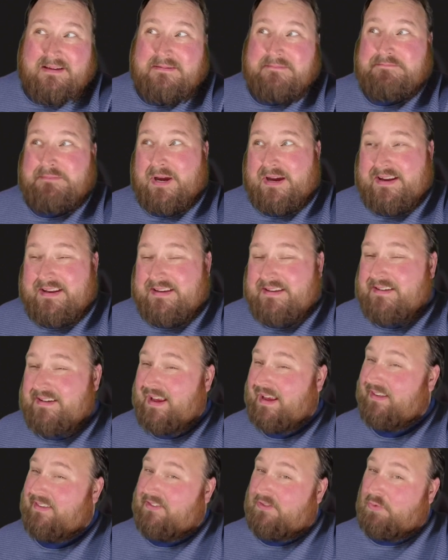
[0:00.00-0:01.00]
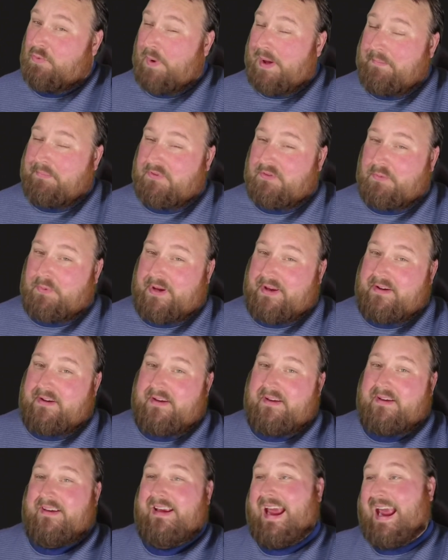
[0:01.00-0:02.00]
but it's sweeps
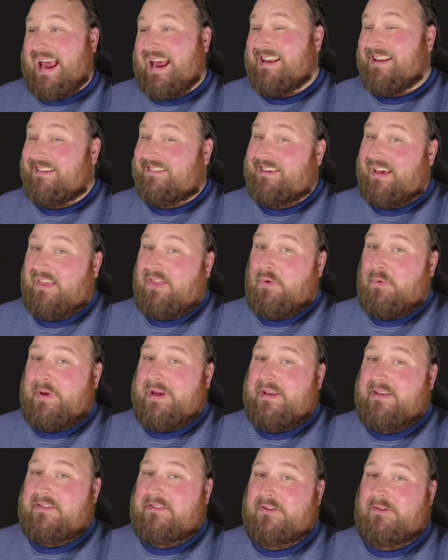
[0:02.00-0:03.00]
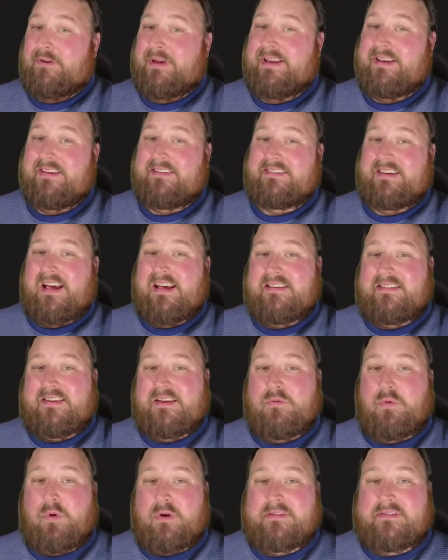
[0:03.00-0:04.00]
week and it's Halloween, so he decides he
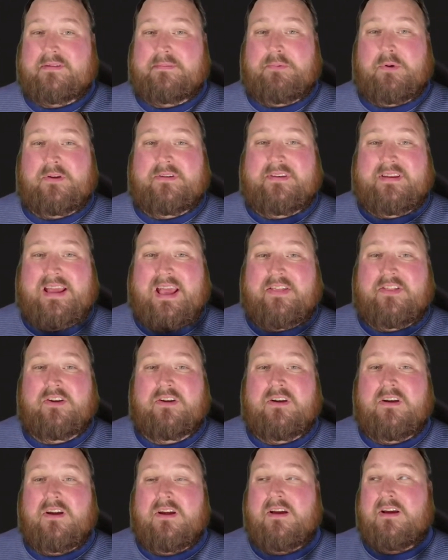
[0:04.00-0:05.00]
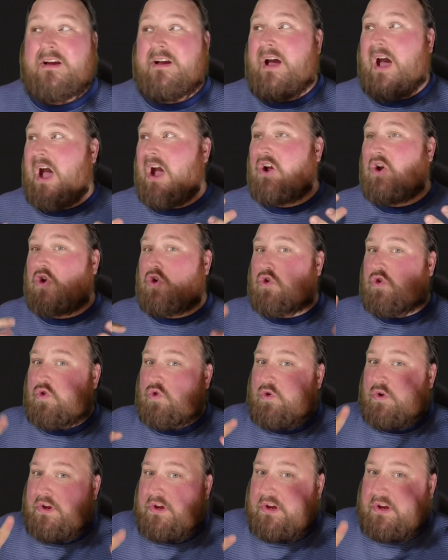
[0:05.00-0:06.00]
wants to put together a
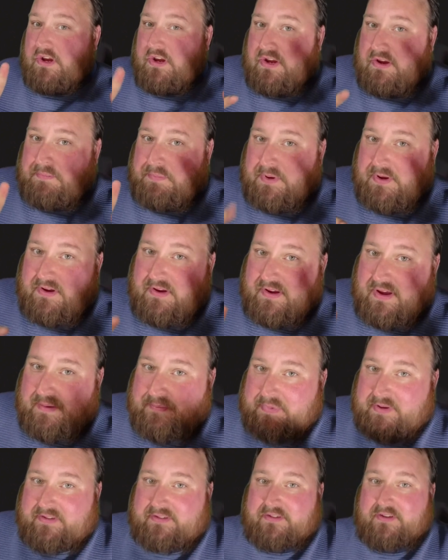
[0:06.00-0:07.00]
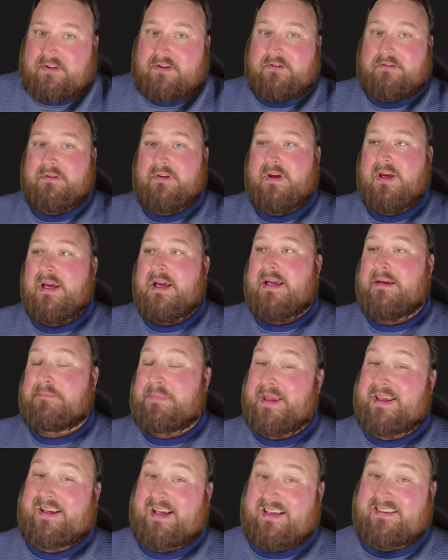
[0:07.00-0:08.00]
creepy episode
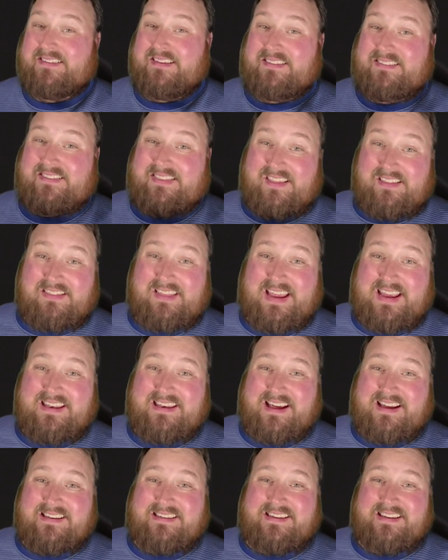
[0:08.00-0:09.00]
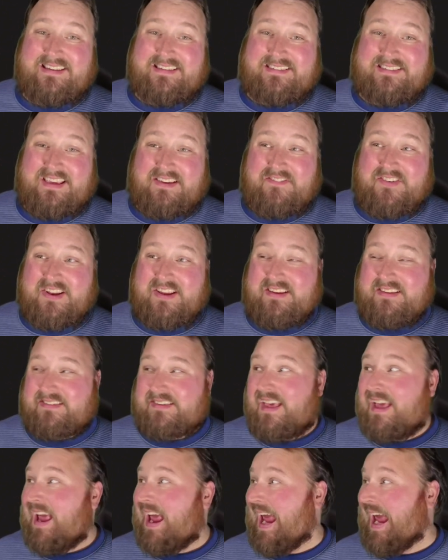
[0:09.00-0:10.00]
because it's the late 1970s
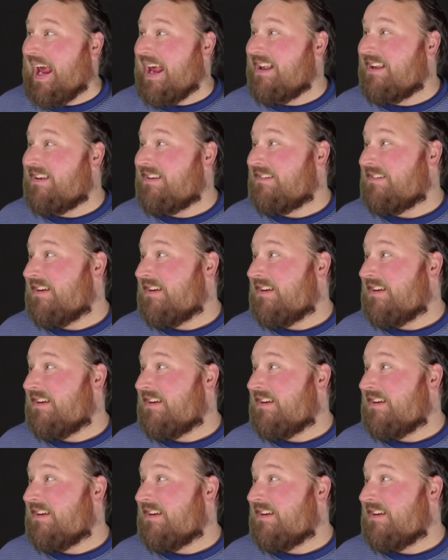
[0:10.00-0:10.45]
and,